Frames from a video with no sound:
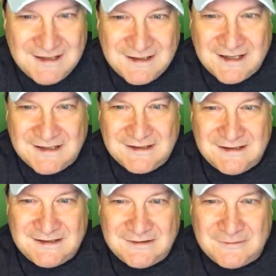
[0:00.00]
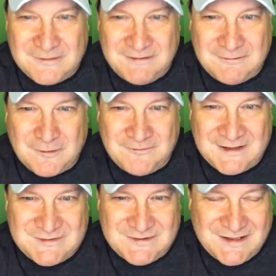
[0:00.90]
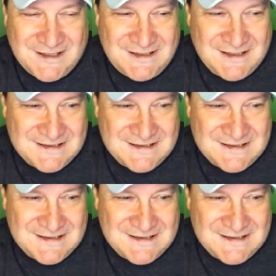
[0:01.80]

or the old veteran line, I guess.